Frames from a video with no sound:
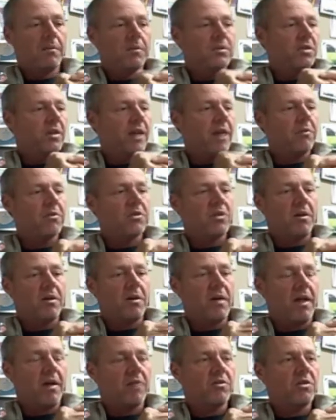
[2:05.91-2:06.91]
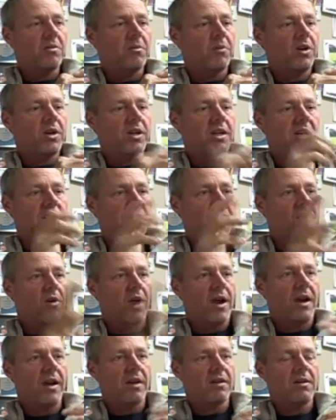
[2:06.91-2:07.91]
So that was a pretty neat
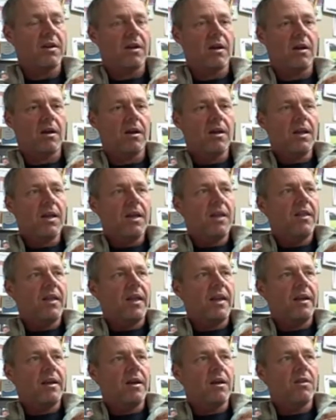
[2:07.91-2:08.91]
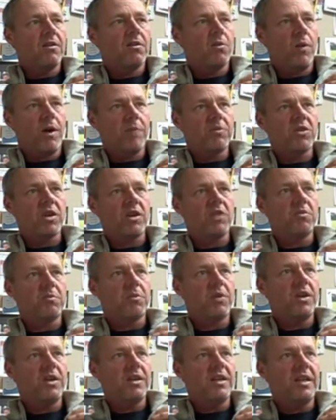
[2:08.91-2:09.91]
product. Their website's
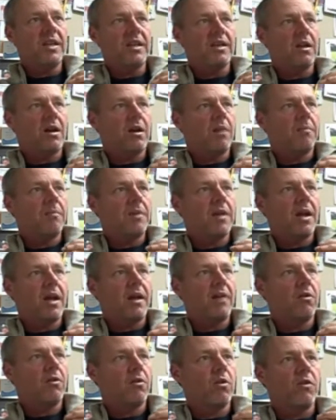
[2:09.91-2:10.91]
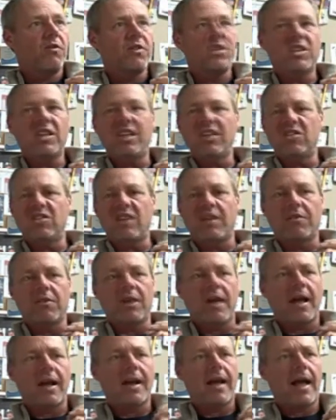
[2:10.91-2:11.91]
pretty neat. I don't know if it's
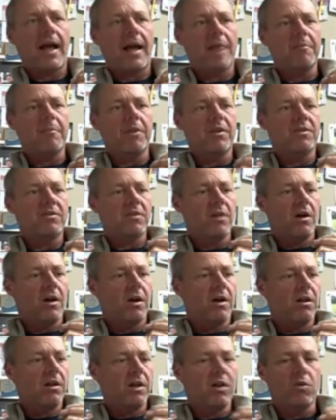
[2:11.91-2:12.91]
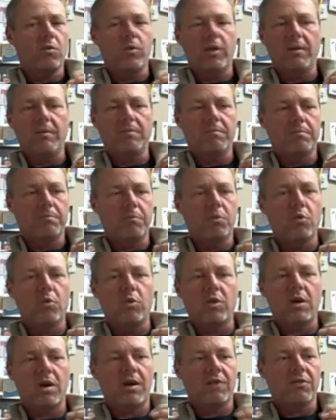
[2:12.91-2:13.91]
heatsaver.com, but liquid
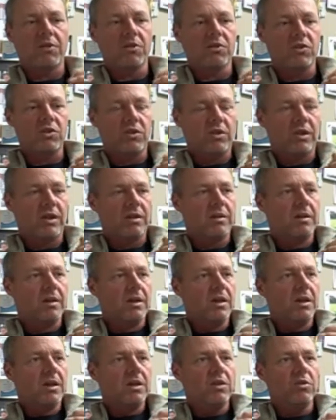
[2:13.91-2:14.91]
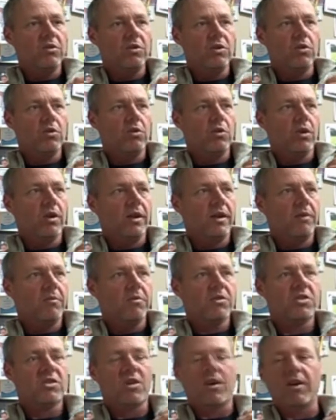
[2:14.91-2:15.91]
pool covers, you can Google it.
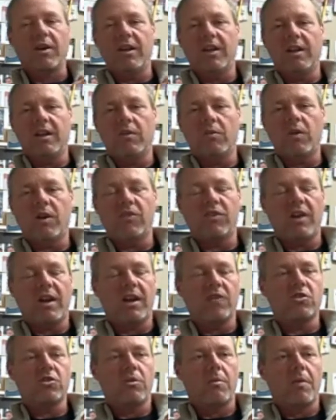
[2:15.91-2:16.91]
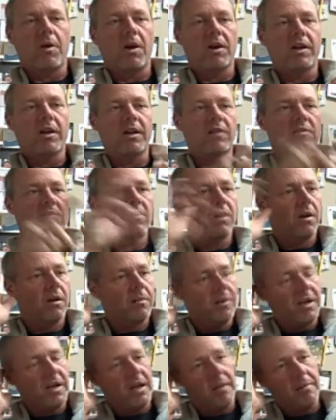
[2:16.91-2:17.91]
It was started in a residential market,
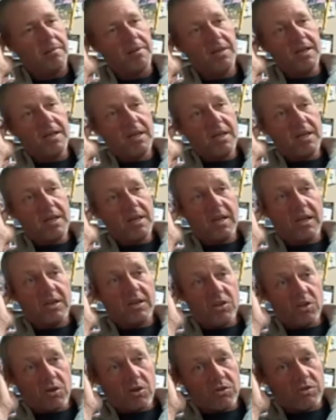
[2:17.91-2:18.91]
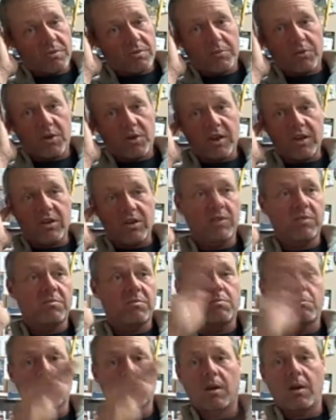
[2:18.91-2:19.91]
and they show some pretty
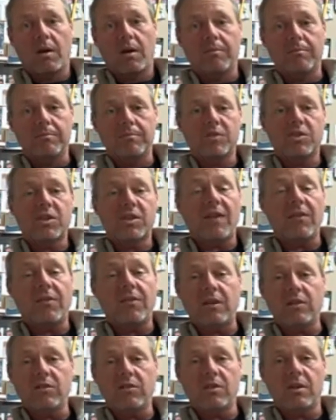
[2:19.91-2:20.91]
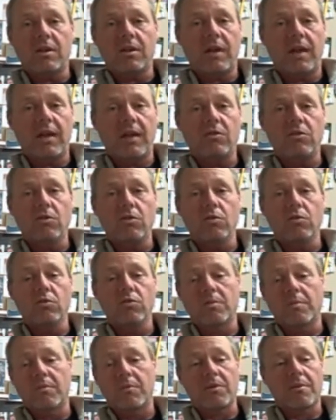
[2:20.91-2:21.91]
good savings, and they do
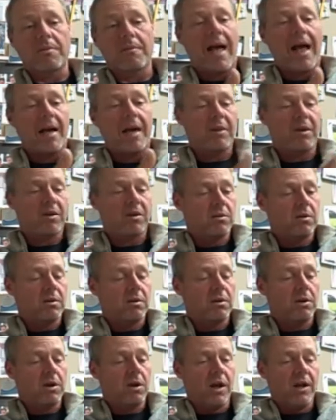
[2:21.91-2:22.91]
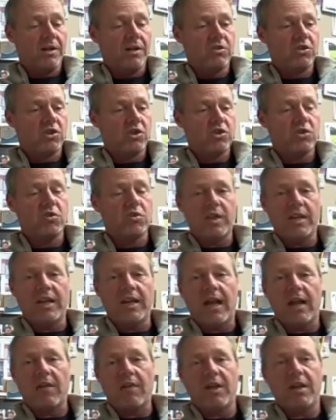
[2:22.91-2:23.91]
some thermometer gun
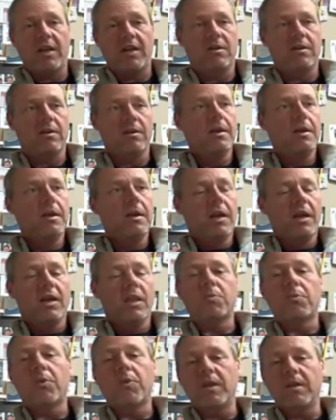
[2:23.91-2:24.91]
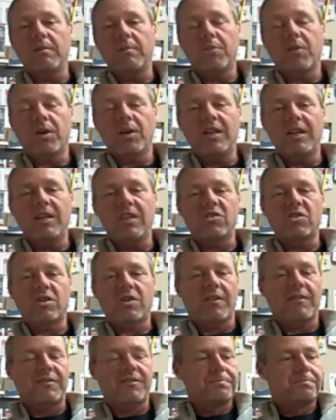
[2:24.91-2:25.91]
shooting of it, and it's pretty neat
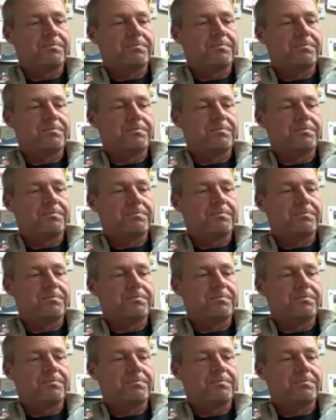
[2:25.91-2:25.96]
stuff.